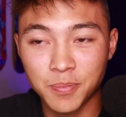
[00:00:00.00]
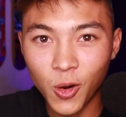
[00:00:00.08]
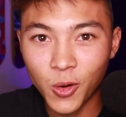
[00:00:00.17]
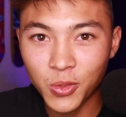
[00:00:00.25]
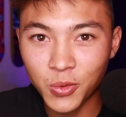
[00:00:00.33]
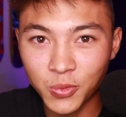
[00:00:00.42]

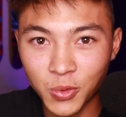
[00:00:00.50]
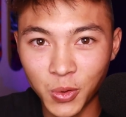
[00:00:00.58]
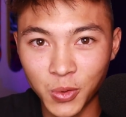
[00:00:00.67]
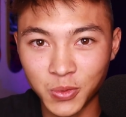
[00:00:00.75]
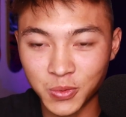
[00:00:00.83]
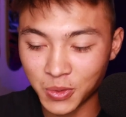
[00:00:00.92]
all the
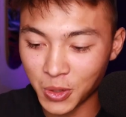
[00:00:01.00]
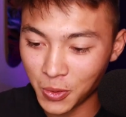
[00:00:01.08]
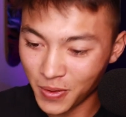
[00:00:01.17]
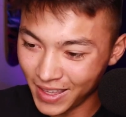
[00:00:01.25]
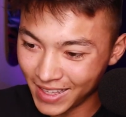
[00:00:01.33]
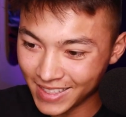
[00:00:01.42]
roles would go
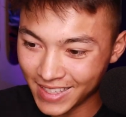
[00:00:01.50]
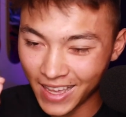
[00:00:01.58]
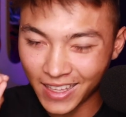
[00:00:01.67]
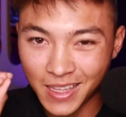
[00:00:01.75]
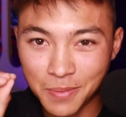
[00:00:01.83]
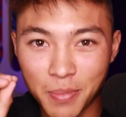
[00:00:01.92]

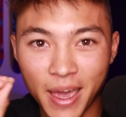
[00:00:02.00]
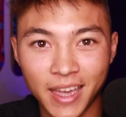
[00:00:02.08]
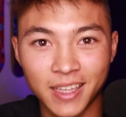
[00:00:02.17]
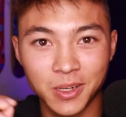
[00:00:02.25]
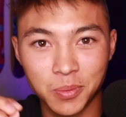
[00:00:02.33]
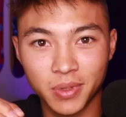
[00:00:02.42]
exactly
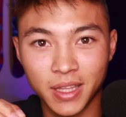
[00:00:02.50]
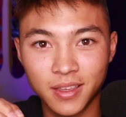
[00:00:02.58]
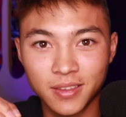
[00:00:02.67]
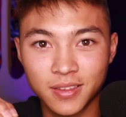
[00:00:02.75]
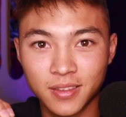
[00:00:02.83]
back into place.